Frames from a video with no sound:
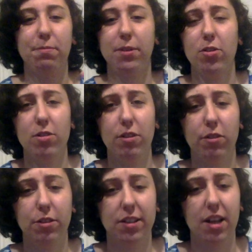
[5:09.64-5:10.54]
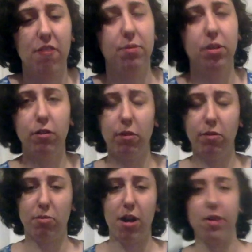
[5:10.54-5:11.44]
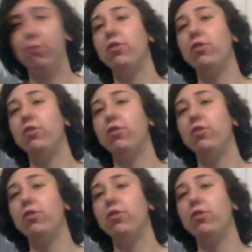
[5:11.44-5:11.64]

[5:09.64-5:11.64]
Beautiful stuff, beautiful vibrato.